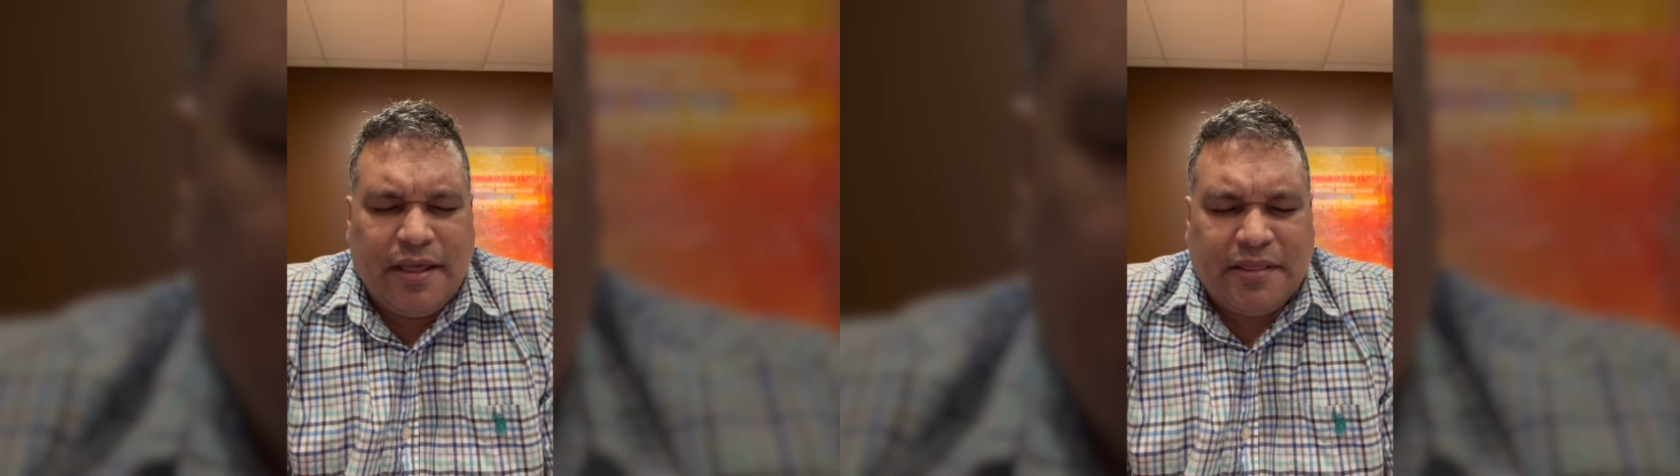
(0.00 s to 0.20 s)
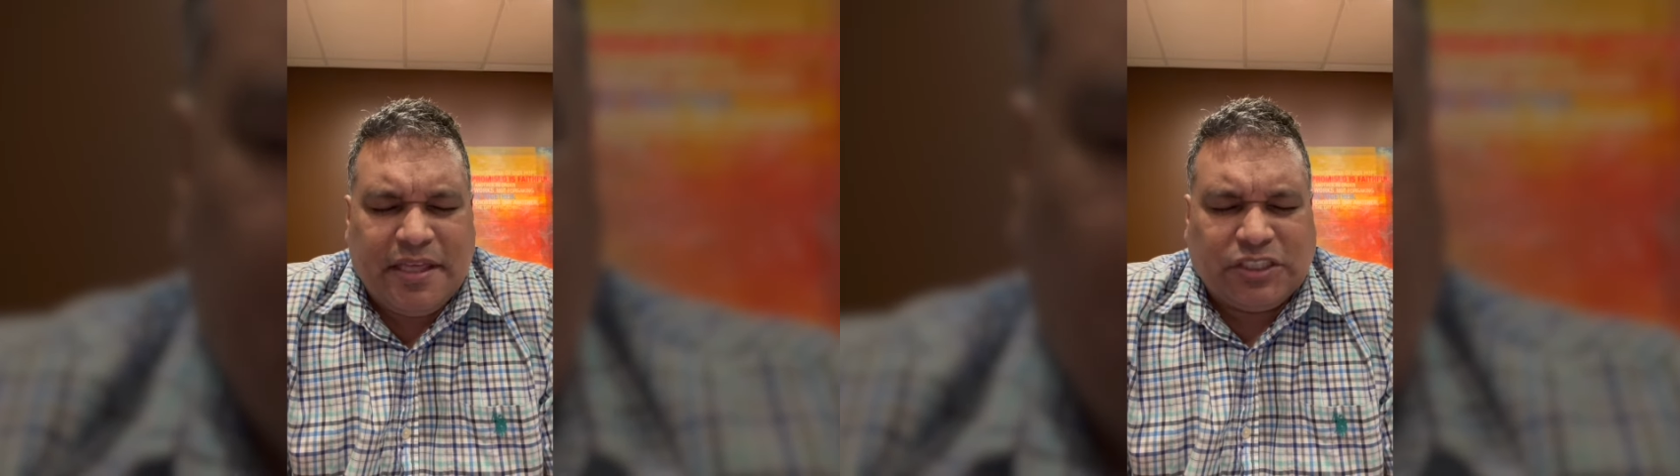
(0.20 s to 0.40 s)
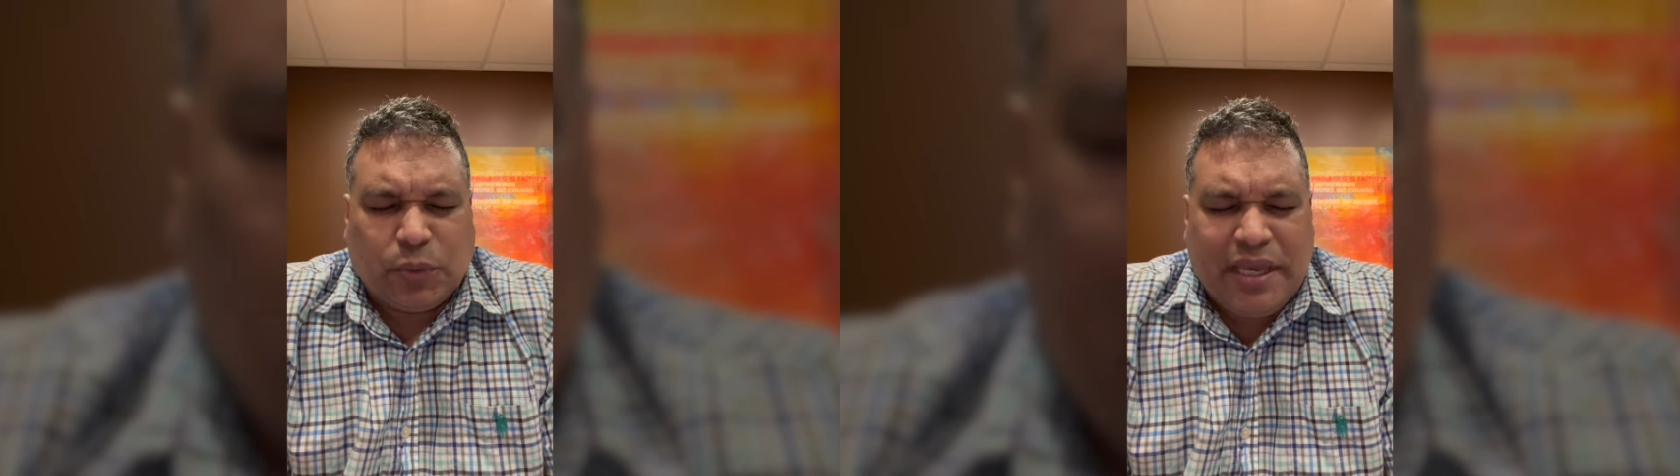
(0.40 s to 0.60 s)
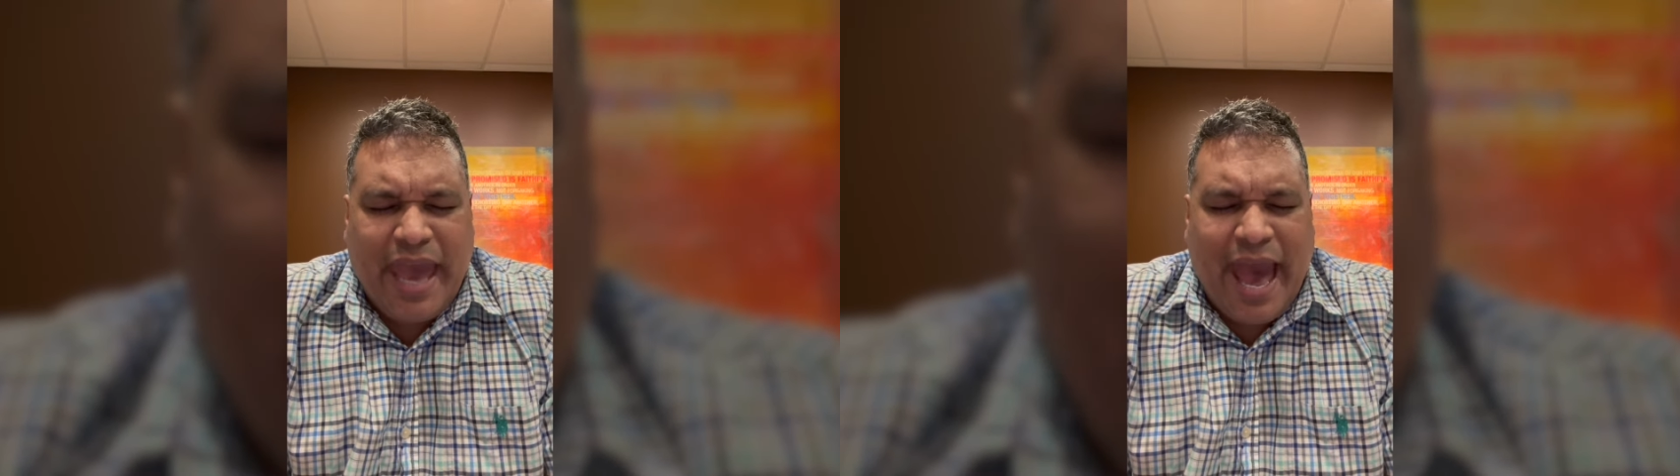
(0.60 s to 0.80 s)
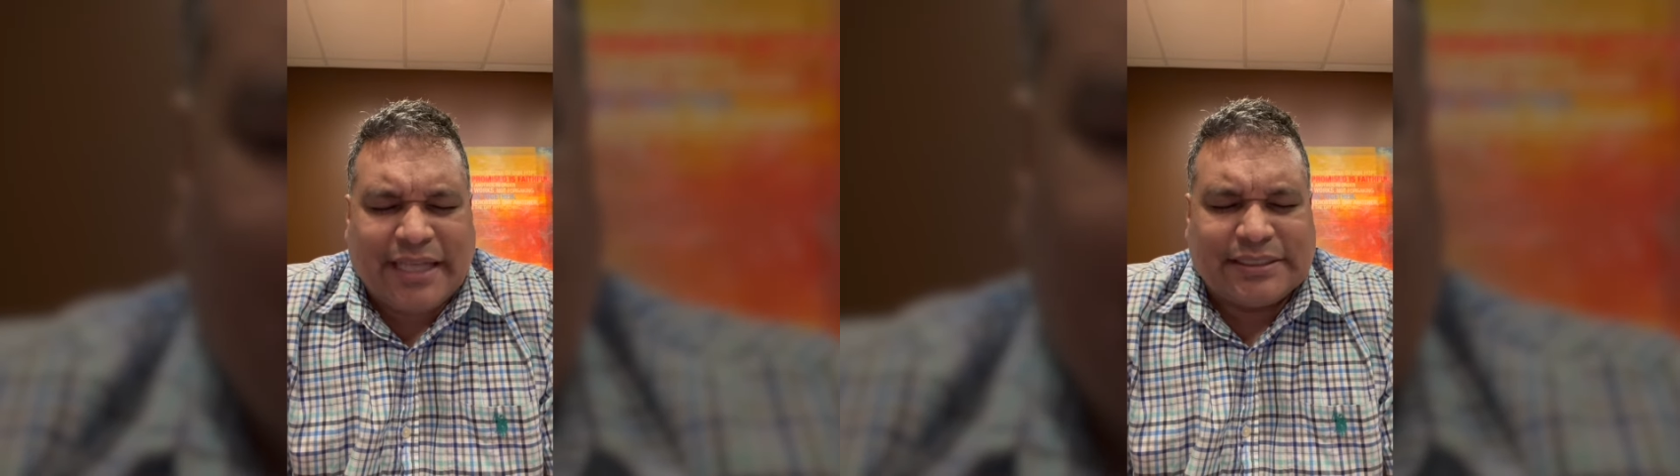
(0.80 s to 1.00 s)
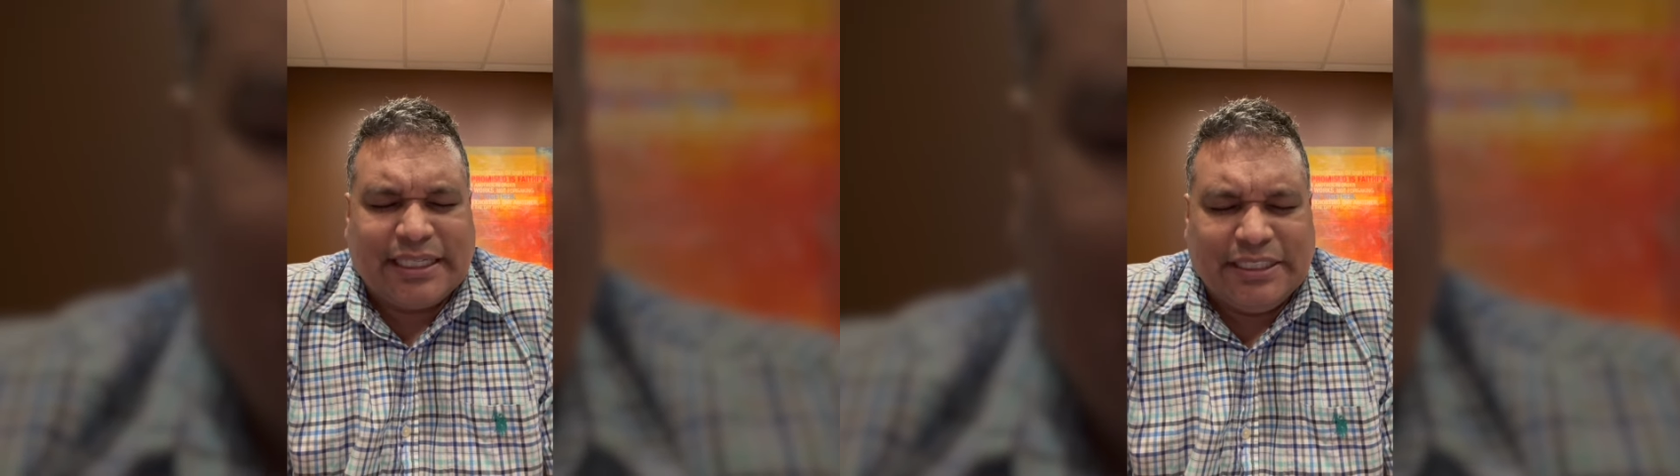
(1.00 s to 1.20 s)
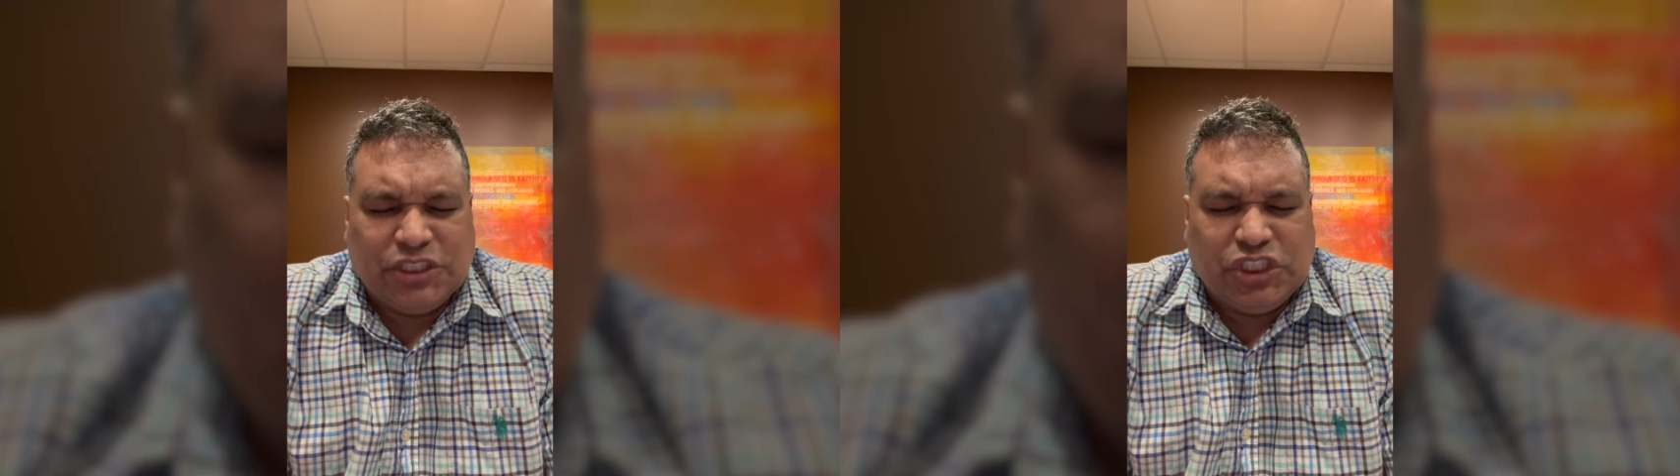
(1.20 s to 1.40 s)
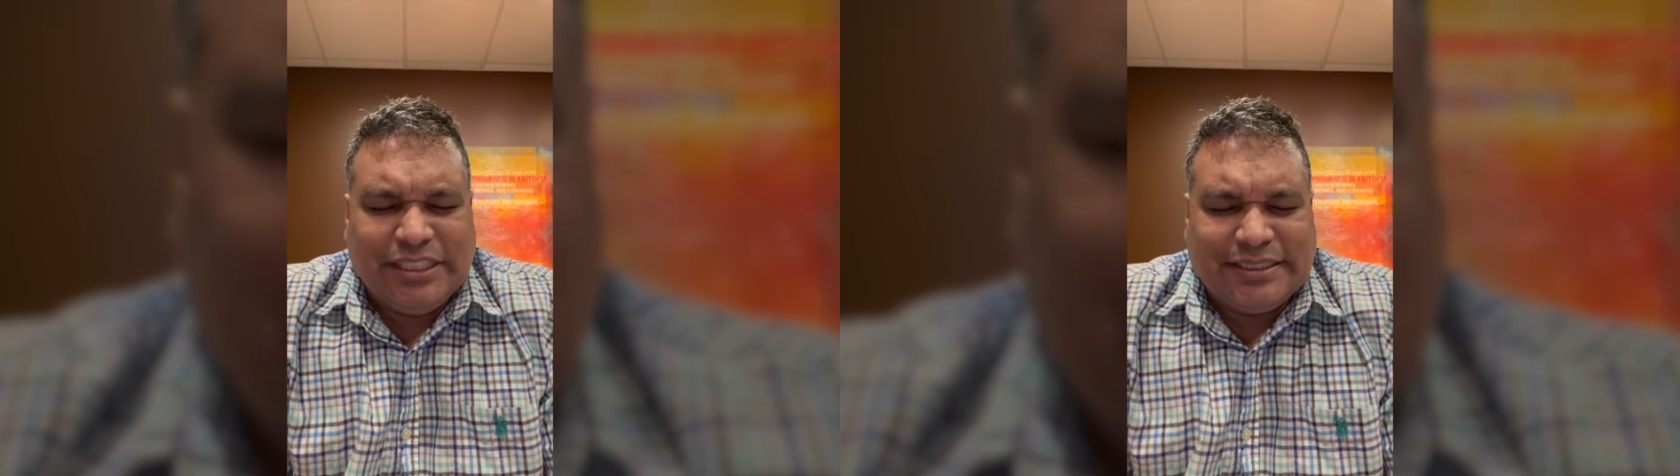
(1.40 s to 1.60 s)
This we ask in
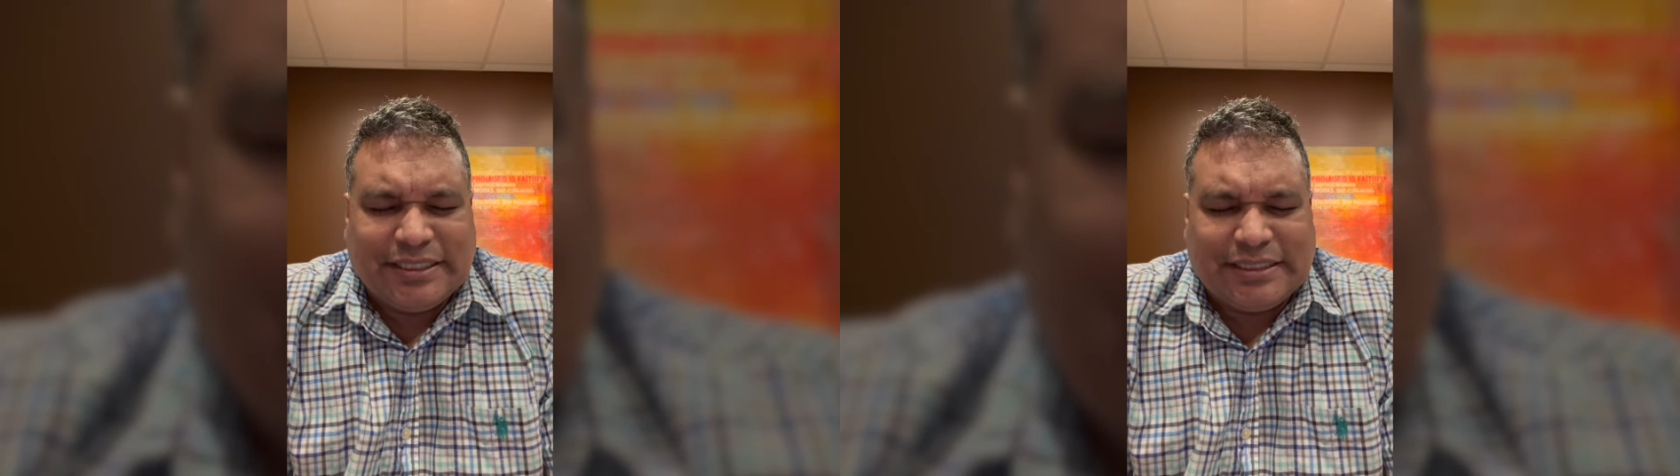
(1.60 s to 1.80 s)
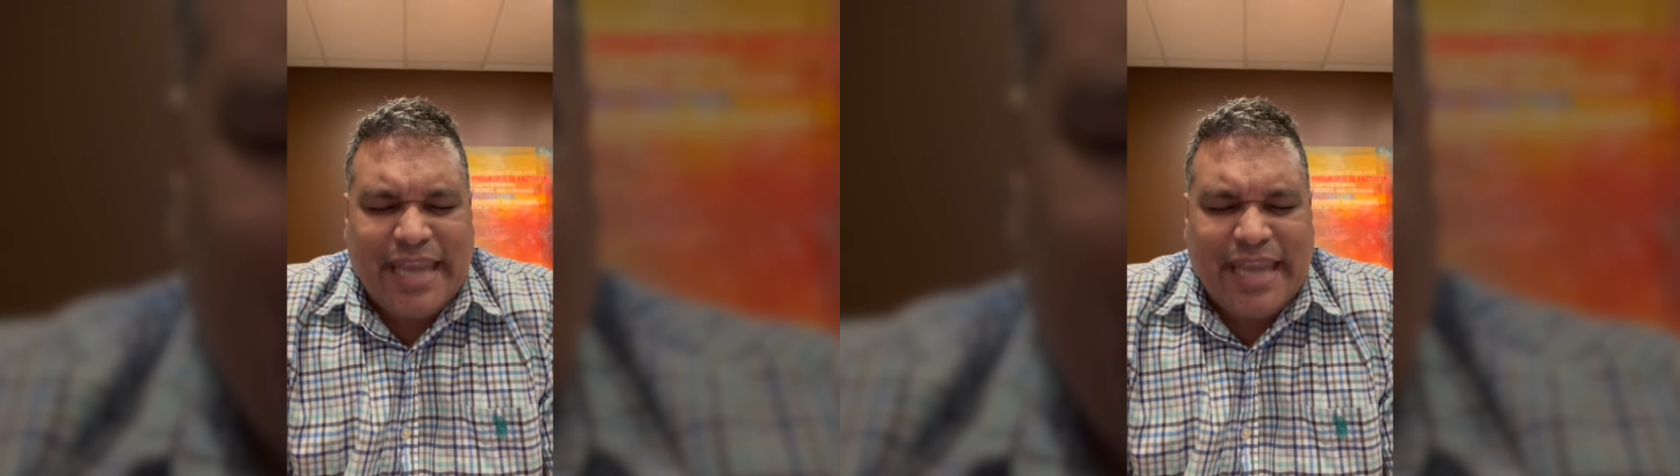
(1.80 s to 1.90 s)
Jesus'